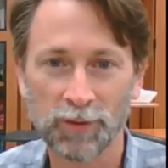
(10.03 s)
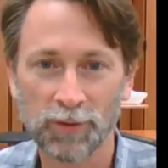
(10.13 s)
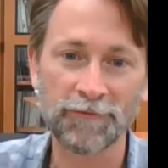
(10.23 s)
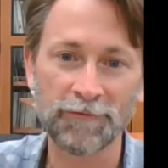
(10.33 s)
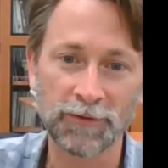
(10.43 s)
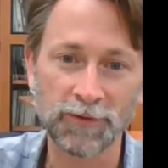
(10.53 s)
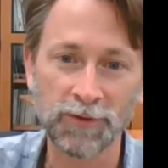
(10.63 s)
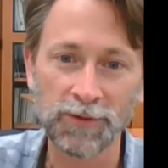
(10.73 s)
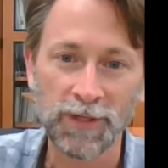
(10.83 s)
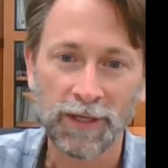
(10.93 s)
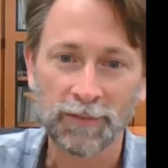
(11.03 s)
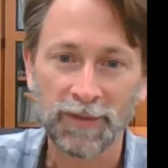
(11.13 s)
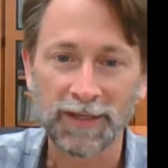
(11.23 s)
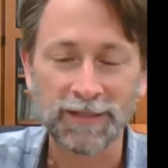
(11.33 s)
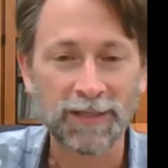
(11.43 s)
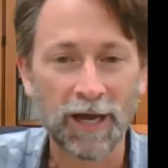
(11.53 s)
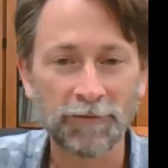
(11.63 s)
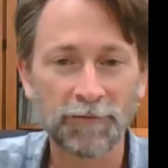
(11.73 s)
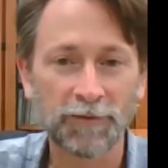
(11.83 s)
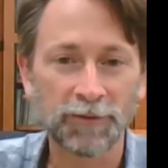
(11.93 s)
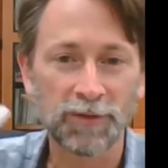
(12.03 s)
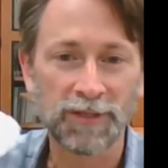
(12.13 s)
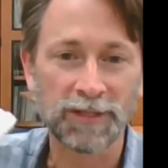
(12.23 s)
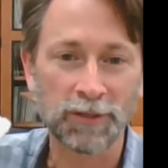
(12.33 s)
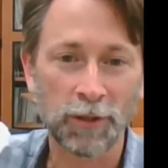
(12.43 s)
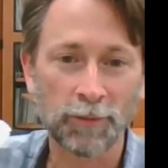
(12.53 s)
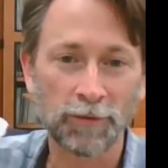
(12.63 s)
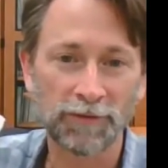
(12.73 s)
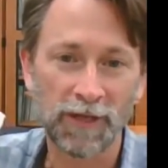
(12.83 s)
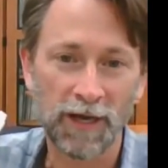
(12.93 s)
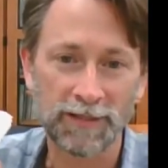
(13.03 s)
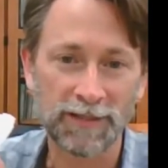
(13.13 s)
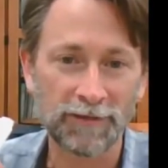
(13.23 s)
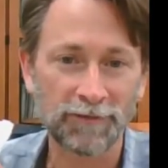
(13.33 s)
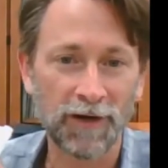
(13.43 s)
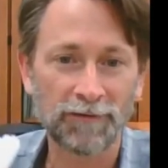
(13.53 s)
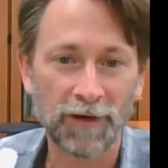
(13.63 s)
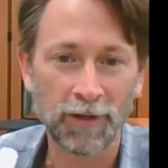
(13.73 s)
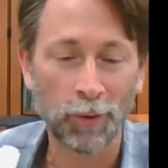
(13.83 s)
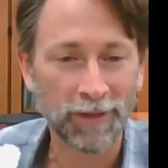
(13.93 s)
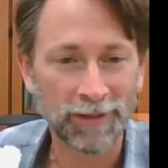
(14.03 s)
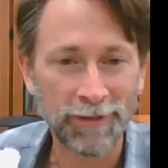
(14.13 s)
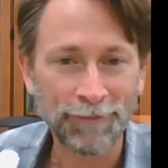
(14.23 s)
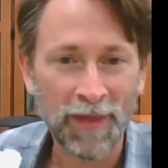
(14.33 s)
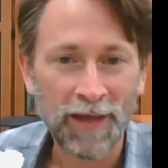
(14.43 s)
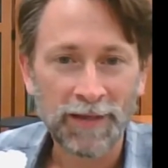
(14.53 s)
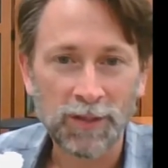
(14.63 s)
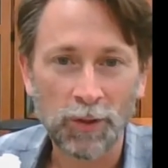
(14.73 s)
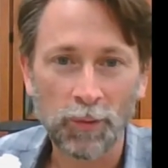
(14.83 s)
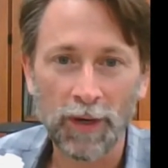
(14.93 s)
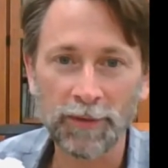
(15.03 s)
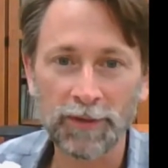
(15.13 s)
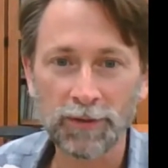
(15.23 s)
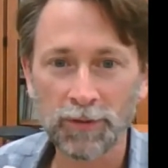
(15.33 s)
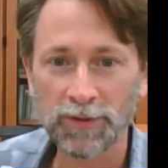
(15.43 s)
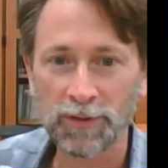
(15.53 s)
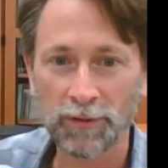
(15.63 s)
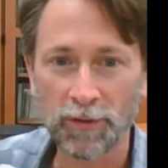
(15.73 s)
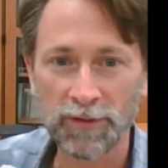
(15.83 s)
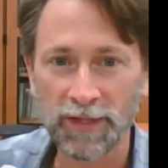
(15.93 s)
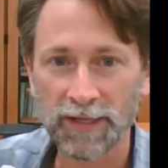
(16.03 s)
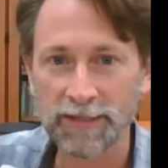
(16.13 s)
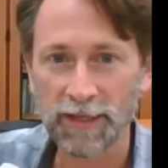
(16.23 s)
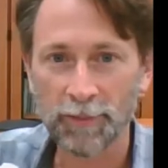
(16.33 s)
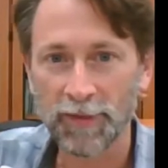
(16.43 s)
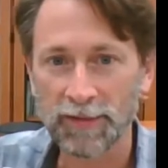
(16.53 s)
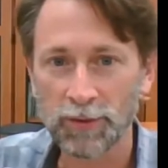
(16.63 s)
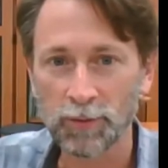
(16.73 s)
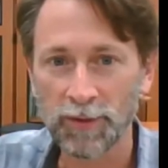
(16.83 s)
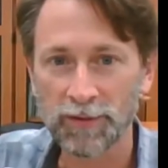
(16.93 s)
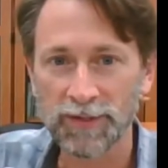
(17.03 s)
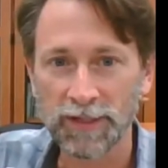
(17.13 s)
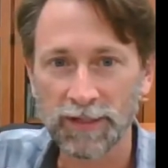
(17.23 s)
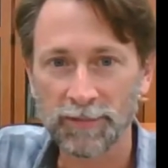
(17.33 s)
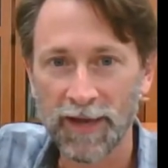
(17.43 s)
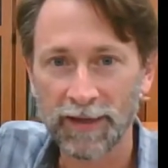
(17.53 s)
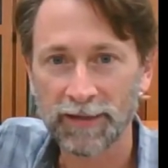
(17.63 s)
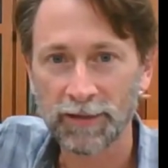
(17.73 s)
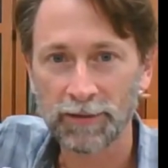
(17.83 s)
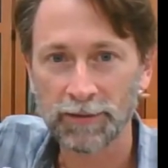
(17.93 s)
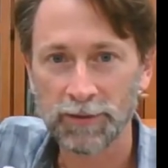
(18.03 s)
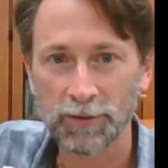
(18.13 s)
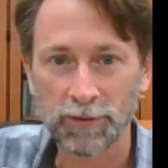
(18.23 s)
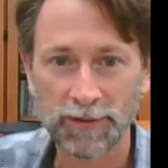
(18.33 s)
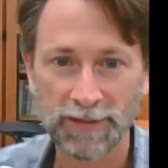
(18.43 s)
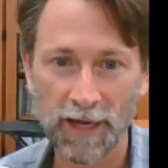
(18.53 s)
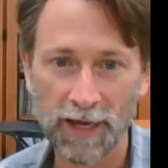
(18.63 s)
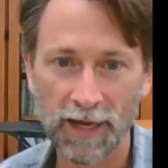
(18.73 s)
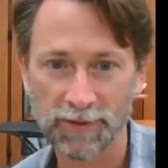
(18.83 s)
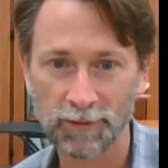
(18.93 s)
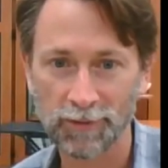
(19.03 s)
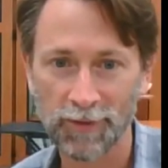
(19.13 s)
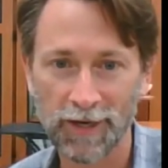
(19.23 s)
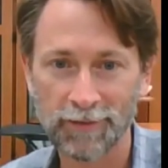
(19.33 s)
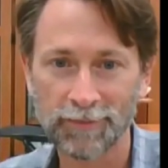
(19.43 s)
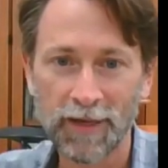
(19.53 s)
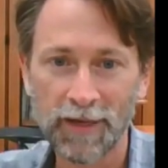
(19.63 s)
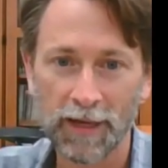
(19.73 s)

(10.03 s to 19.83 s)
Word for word: coffee filters because coffee filters hit terminal velocity very, very quickly. So what I'm going to do is you'll notice that I set up a two meter stick in the back here, two at the top, zero at the bottom, and